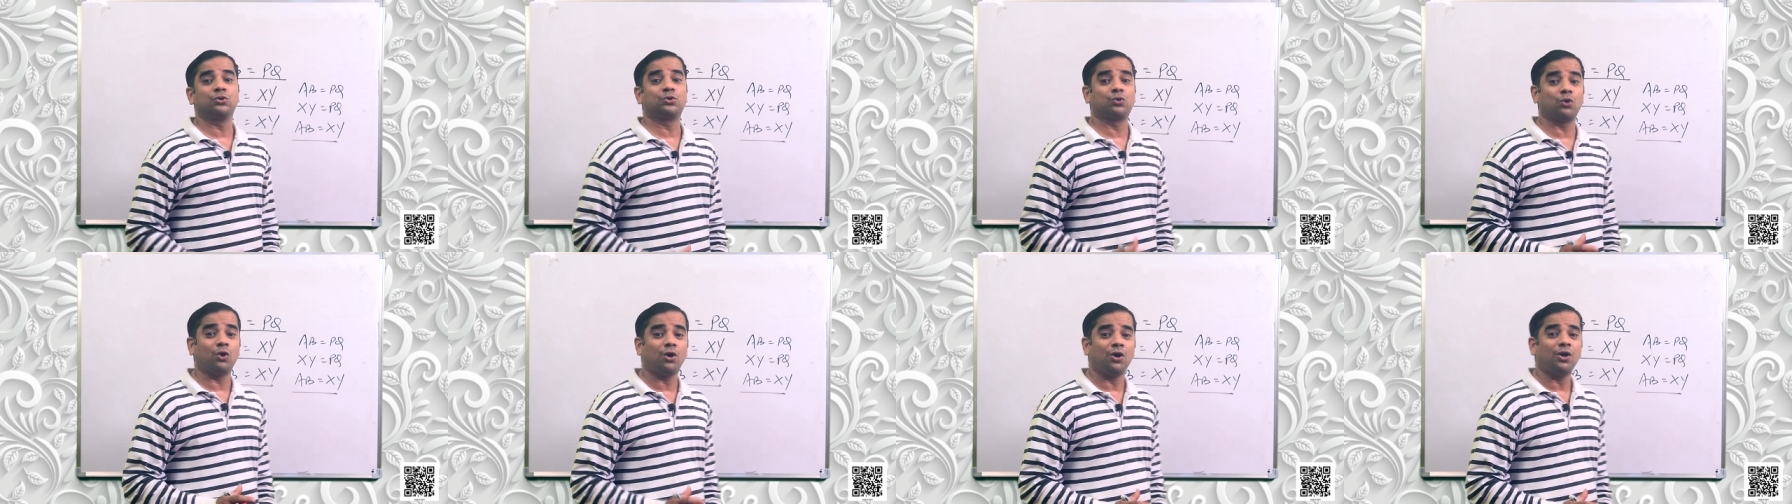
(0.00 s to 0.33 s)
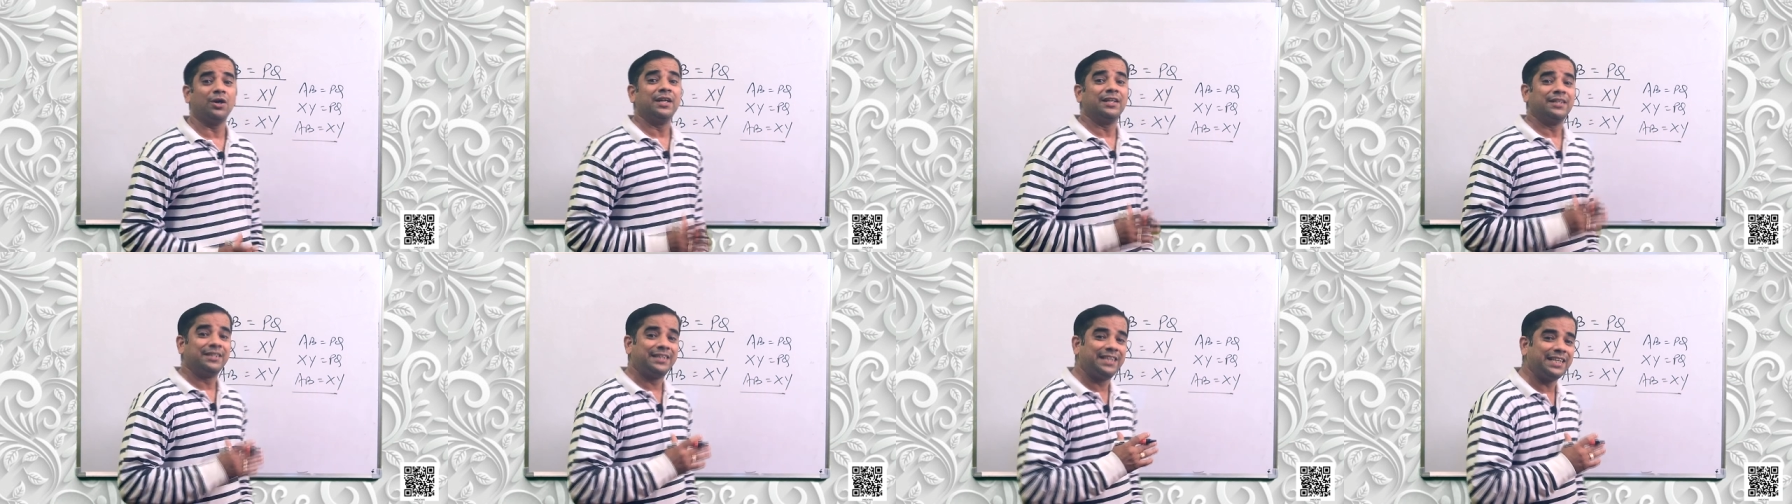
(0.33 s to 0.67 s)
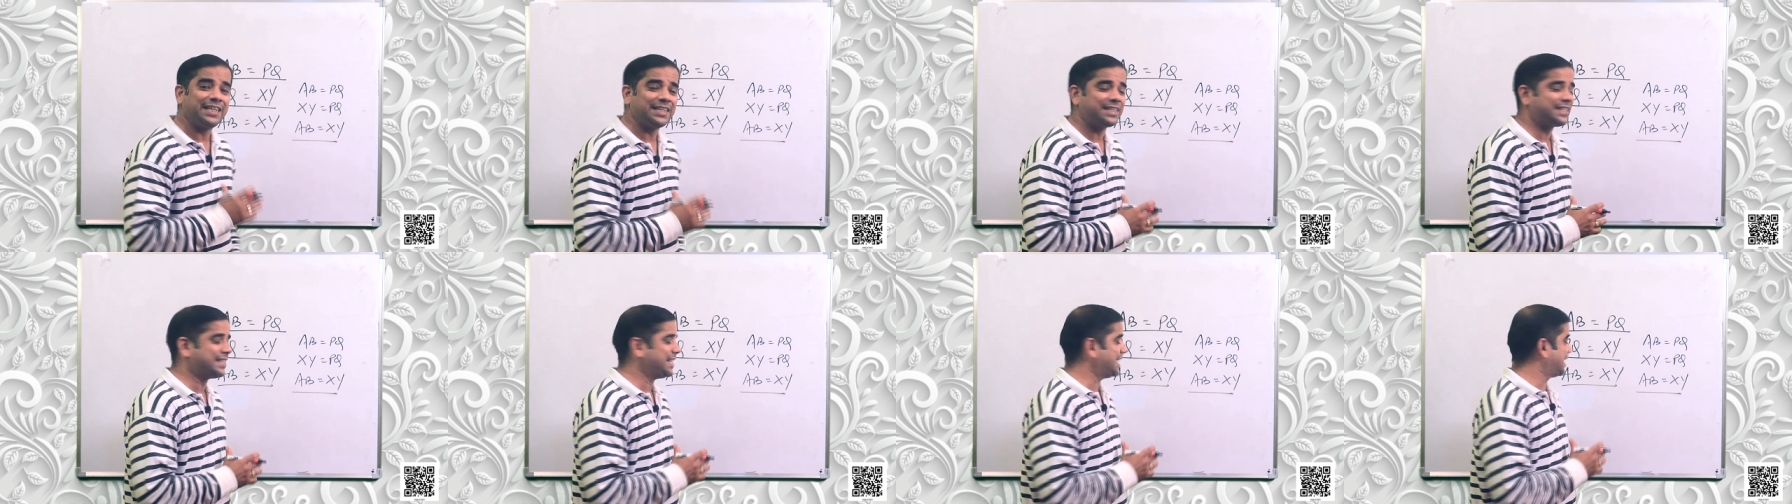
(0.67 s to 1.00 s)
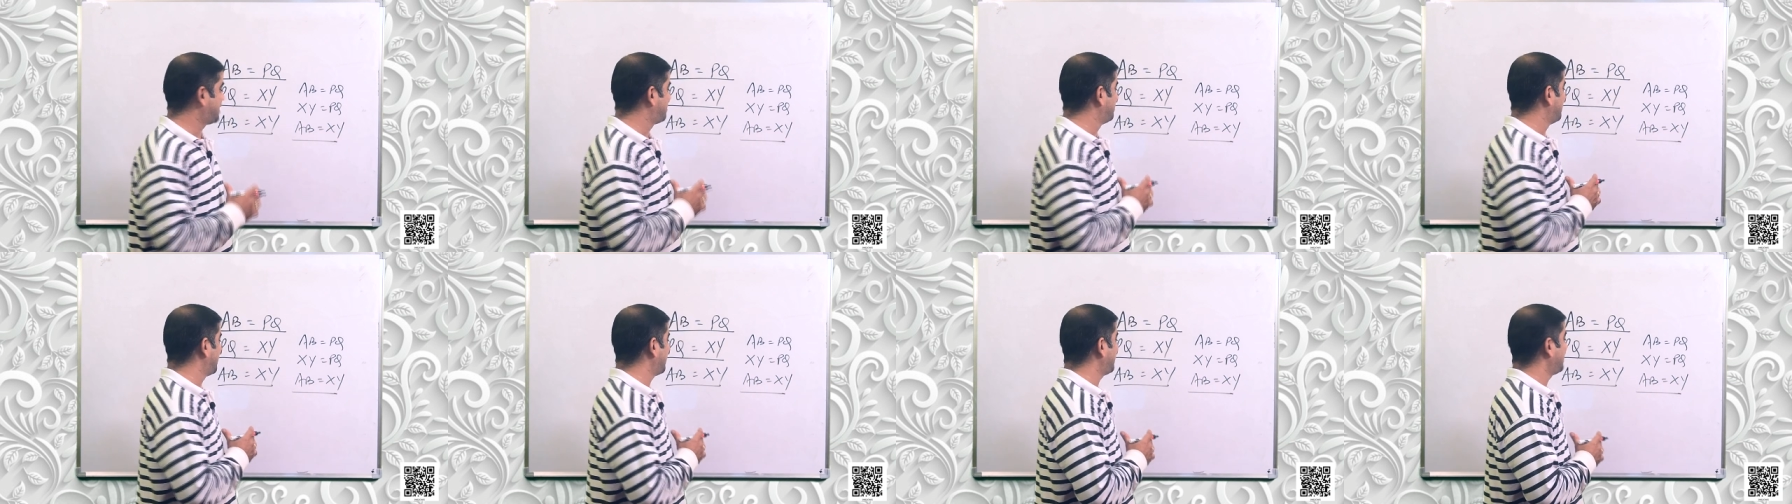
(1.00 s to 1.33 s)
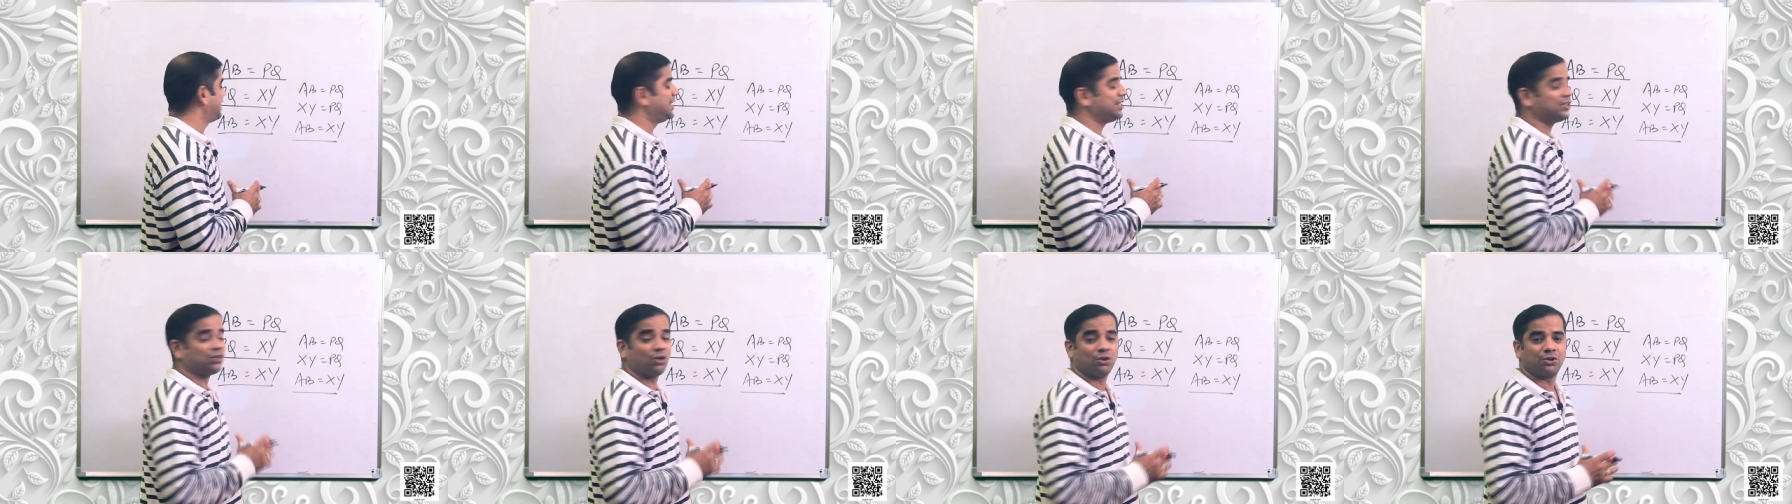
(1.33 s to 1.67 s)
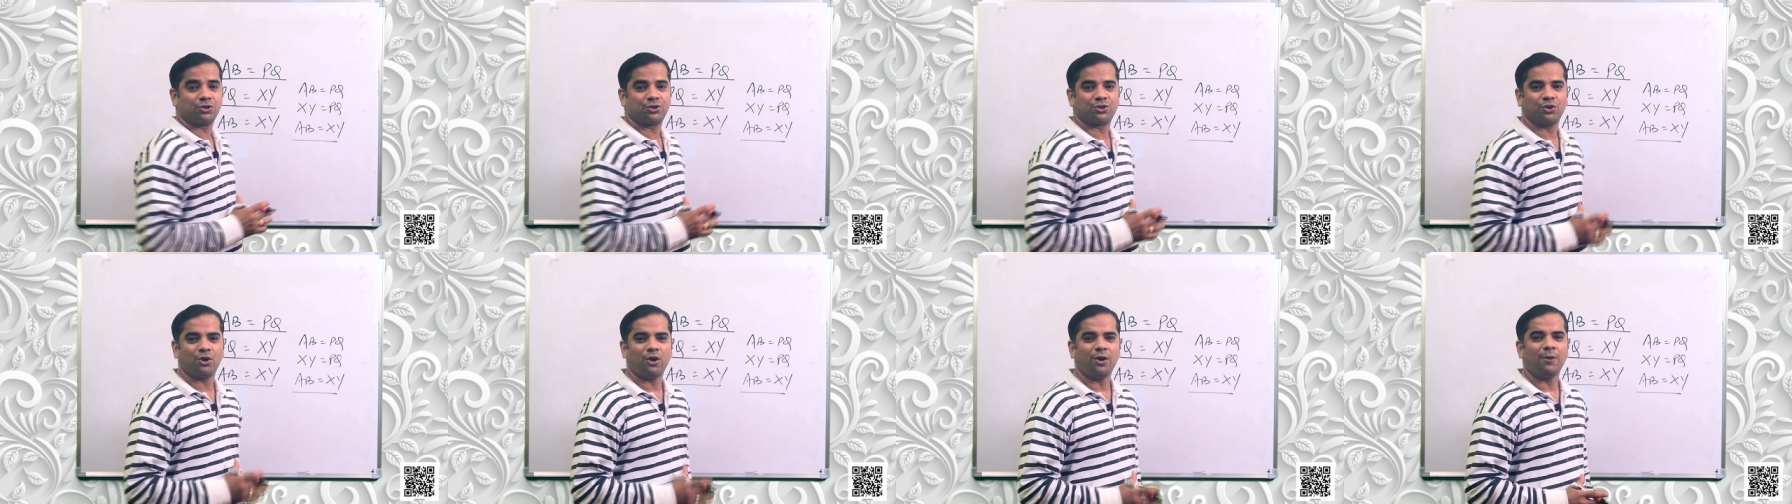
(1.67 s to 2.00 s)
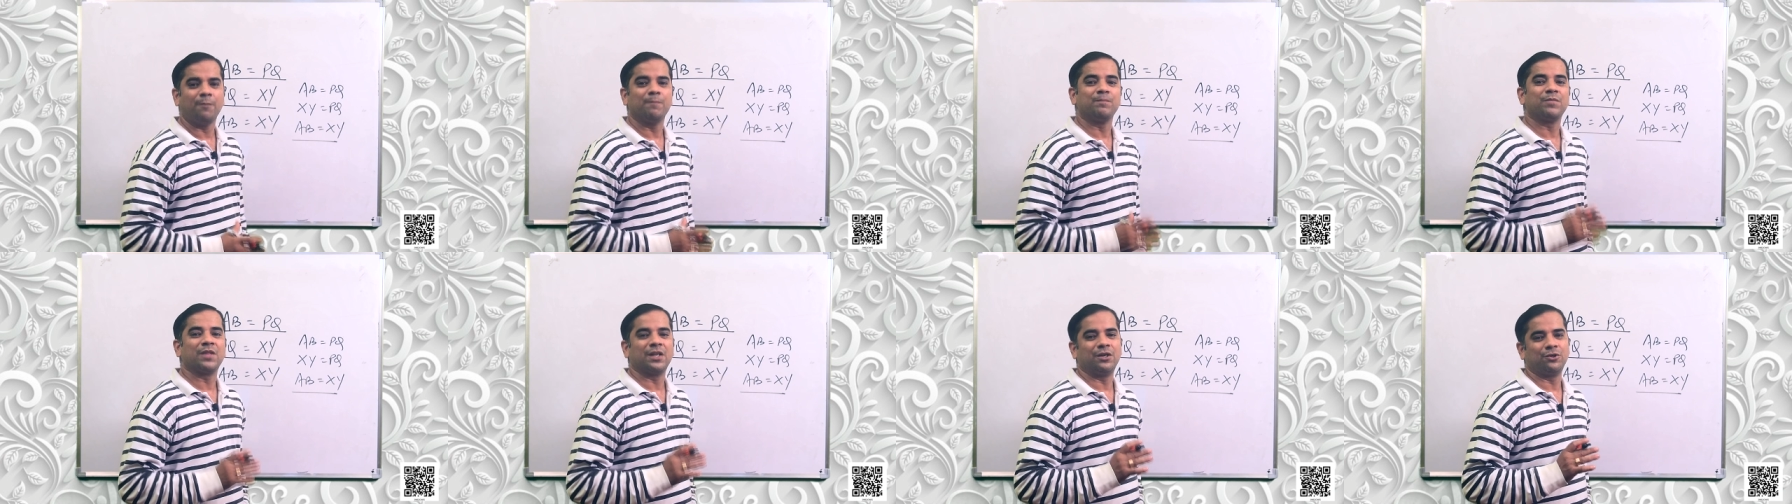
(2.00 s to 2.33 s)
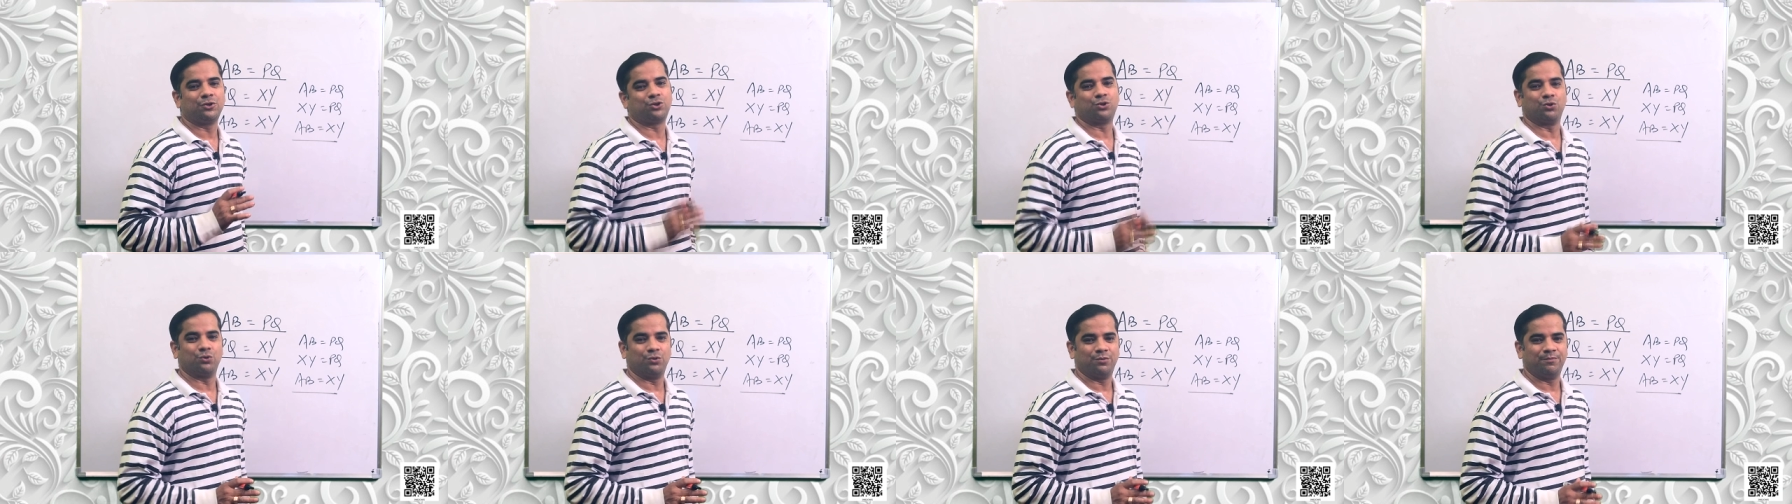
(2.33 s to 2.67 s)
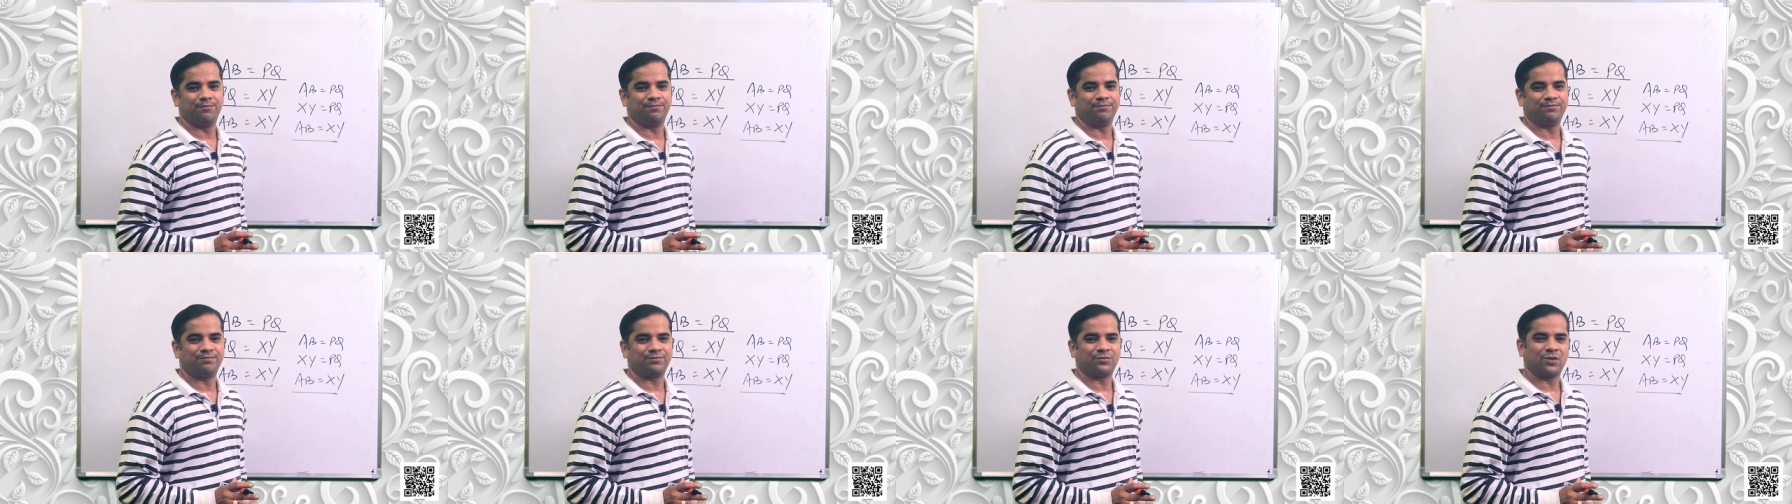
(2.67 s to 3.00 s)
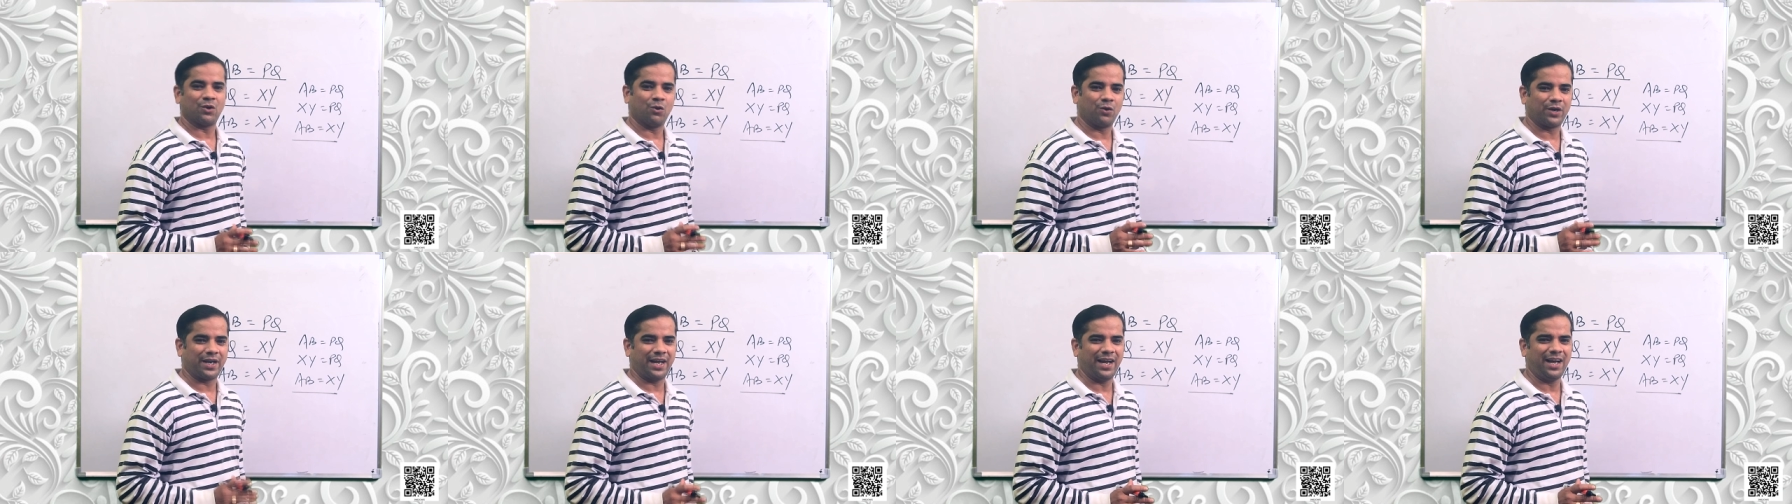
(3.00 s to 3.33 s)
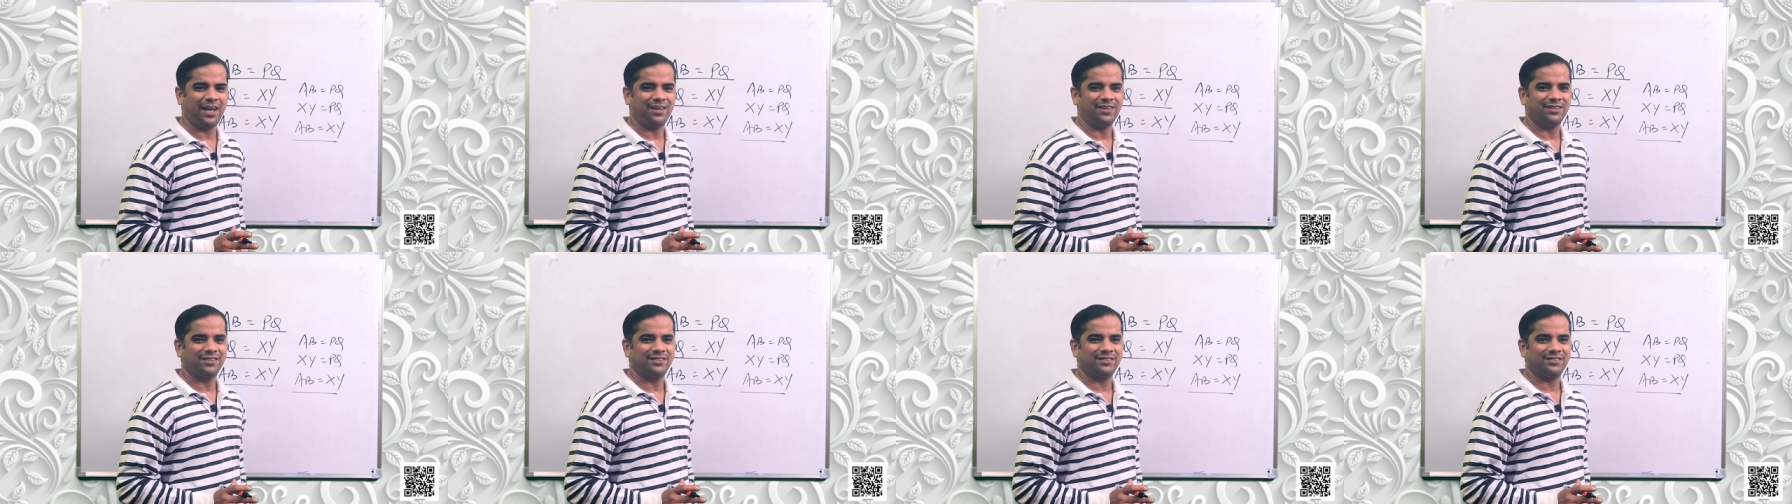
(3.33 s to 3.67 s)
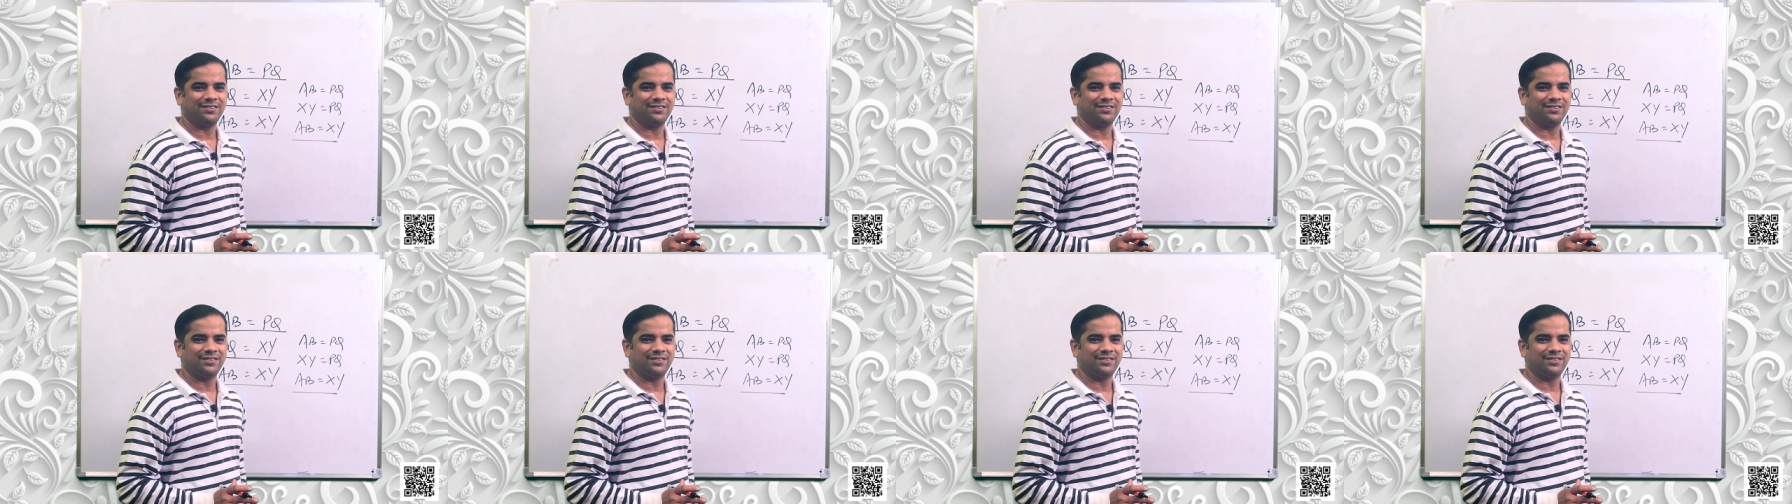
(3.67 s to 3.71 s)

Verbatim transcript: So, this statement is also true. Okay?